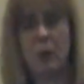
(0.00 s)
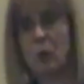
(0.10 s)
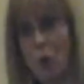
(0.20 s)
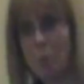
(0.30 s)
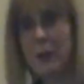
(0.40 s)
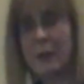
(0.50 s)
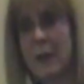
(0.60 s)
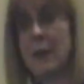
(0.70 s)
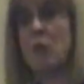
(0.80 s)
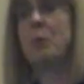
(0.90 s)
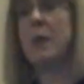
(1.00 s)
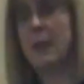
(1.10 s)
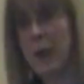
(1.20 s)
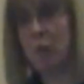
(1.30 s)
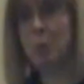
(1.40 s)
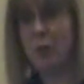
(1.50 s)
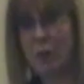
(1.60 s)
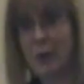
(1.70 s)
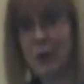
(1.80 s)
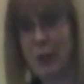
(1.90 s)
And normally that gives me enough
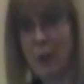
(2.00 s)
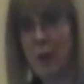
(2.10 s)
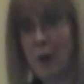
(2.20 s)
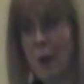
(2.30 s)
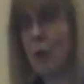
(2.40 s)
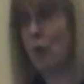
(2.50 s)
material